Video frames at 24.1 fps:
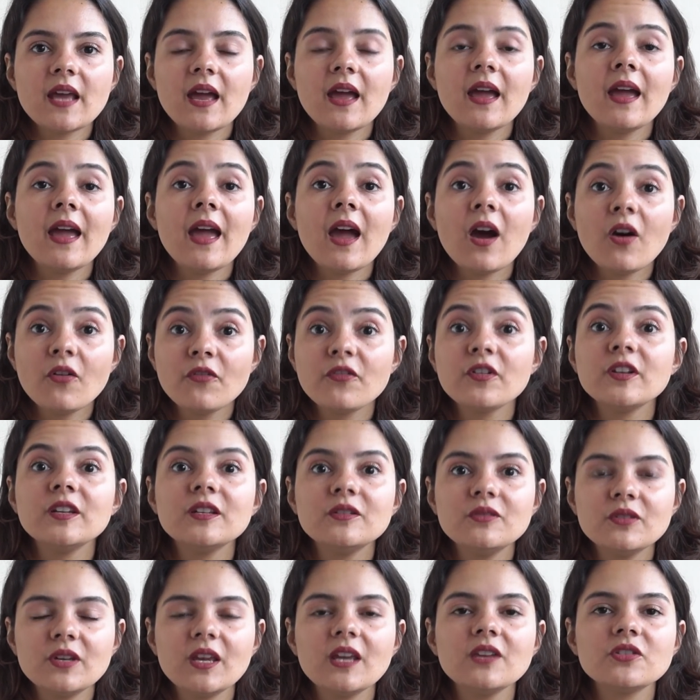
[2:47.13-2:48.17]
health and
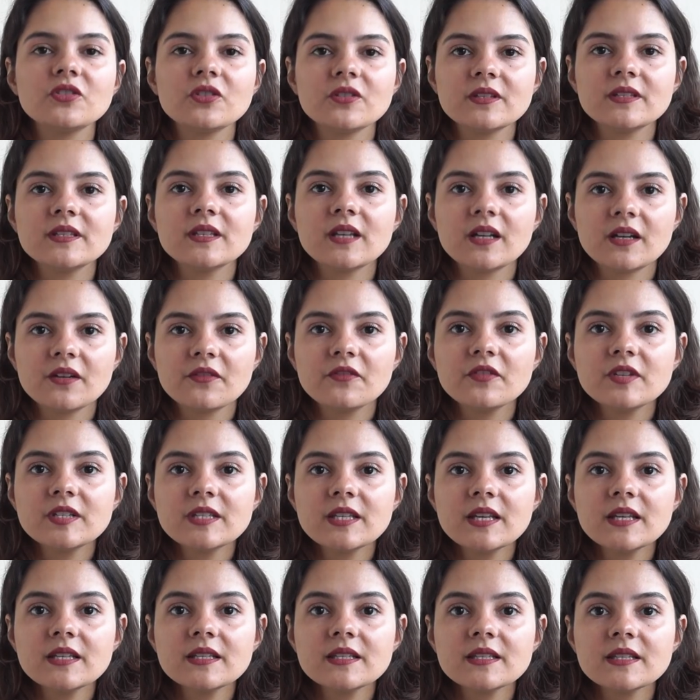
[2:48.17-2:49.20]
education
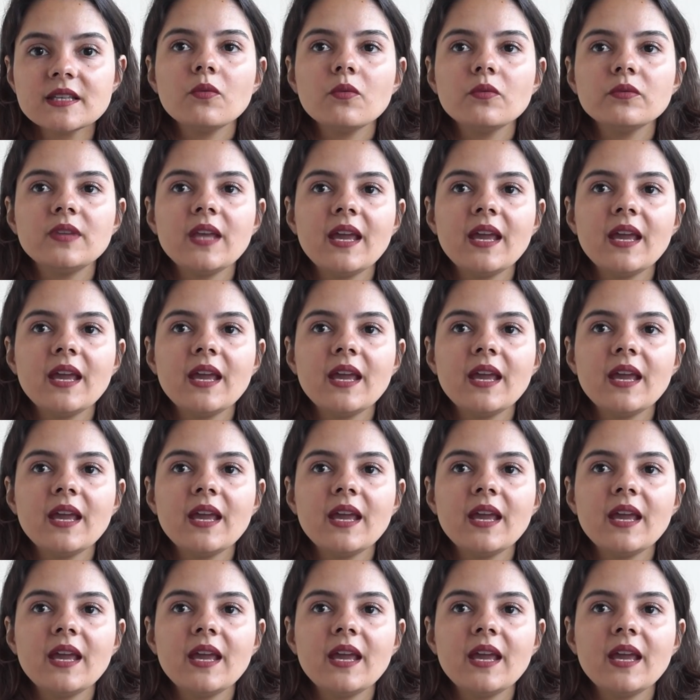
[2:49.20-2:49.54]
services,